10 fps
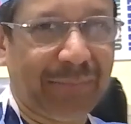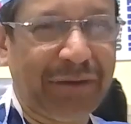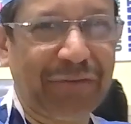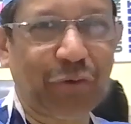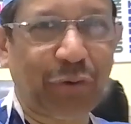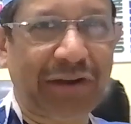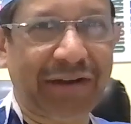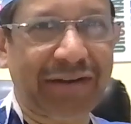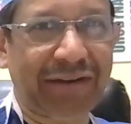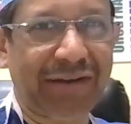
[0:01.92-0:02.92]
Please don't
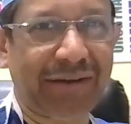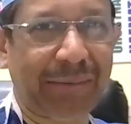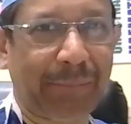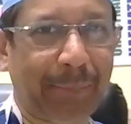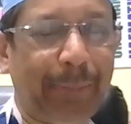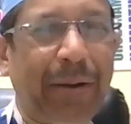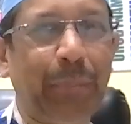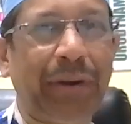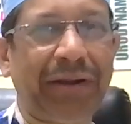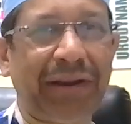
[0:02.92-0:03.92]
let
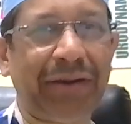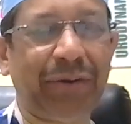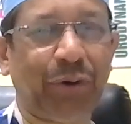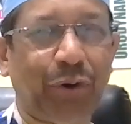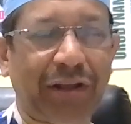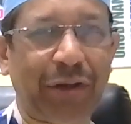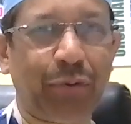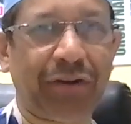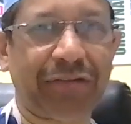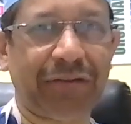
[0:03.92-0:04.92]
bedwetting or
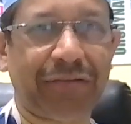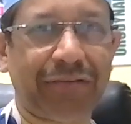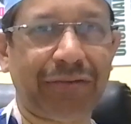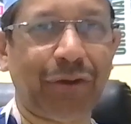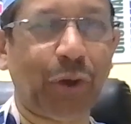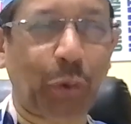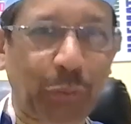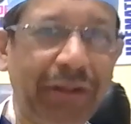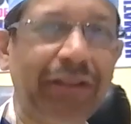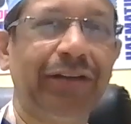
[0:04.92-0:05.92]
enuresis
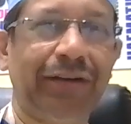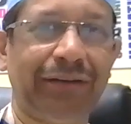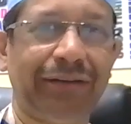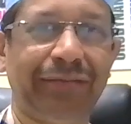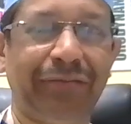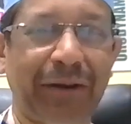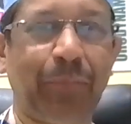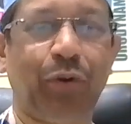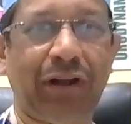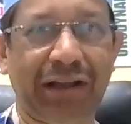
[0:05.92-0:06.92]
ruin the very
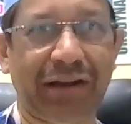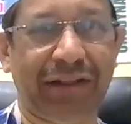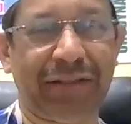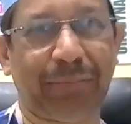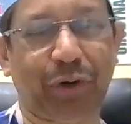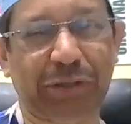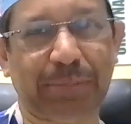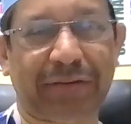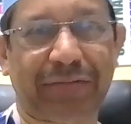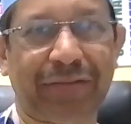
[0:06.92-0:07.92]
morale and the
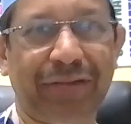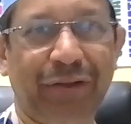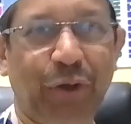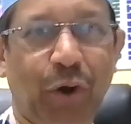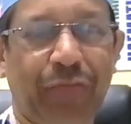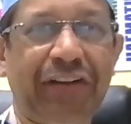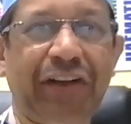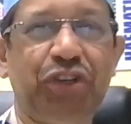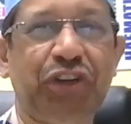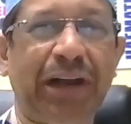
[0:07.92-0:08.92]
prospects of a
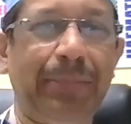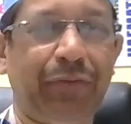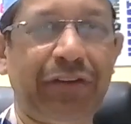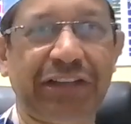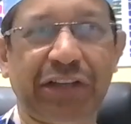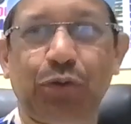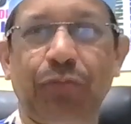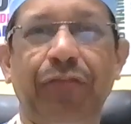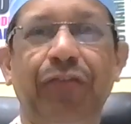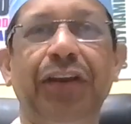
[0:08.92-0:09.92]
young child between 6 to
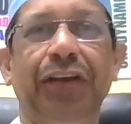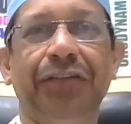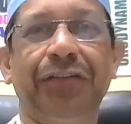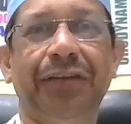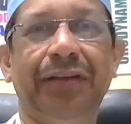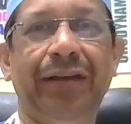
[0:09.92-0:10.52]
15 years.